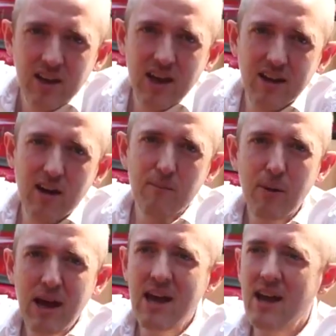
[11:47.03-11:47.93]
You end up
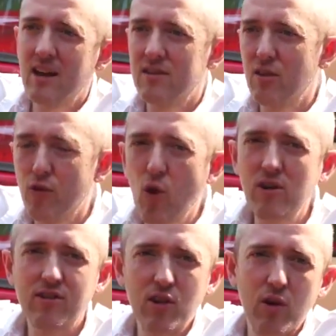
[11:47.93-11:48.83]
paying a
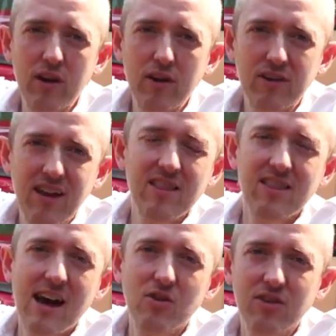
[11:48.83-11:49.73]
divorce lawyer
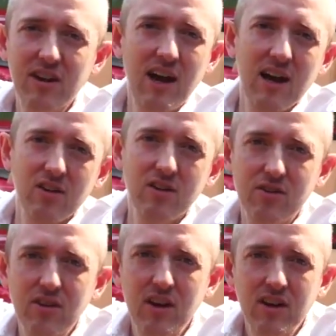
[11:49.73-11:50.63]

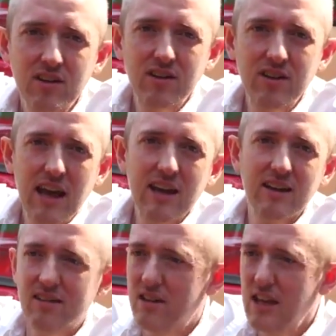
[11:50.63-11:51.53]
$10,000 to get
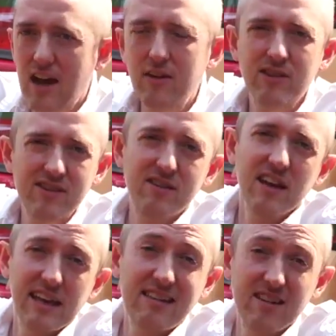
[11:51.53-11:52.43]
you out of a
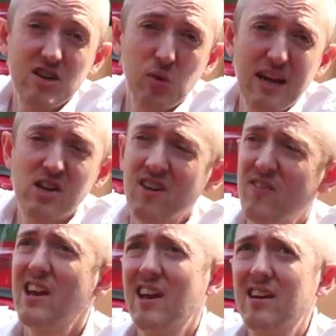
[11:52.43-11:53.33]
sticky situation,
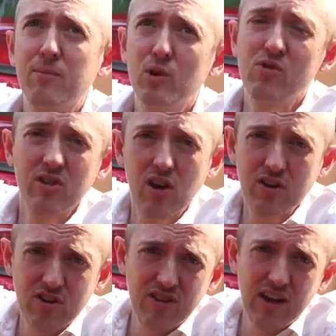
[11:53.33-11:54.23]
and then you end up losing
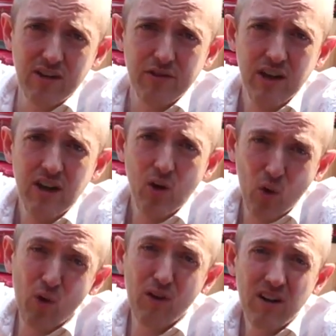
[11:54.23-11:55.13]
all your stuff.
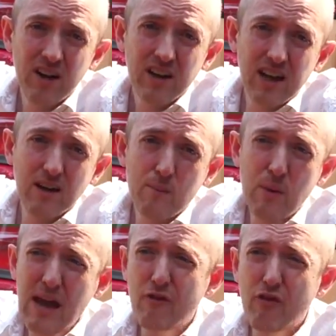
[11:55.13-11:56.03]
Or you end up
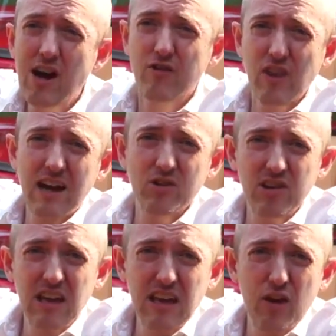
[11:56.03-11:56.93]
paying
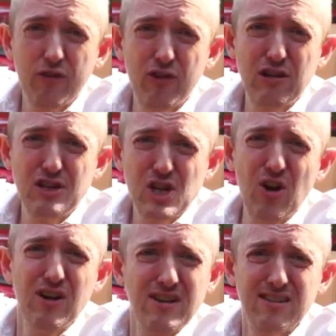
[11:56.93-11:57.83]
$5,000 a year for
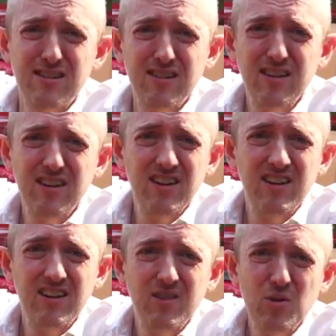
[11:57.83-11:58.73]
insurance,
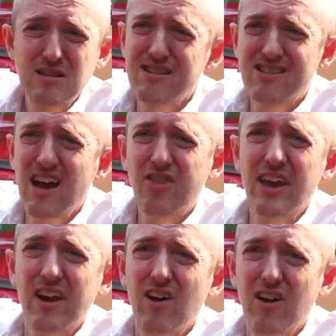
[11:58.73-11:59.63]
which is
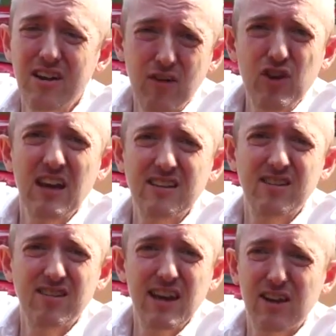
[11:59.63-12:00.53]
nothing at all, and if you get
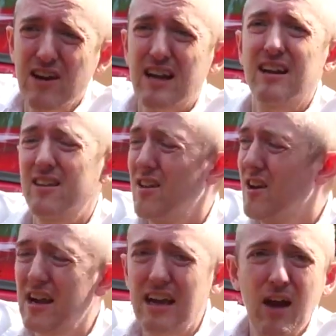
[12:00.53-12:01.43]
sick, they're not
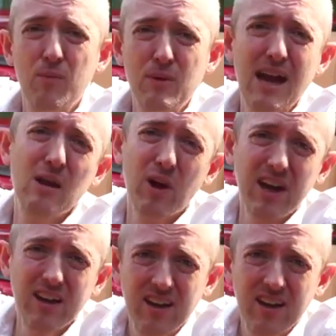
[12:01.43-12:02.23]
gonna help you anyway.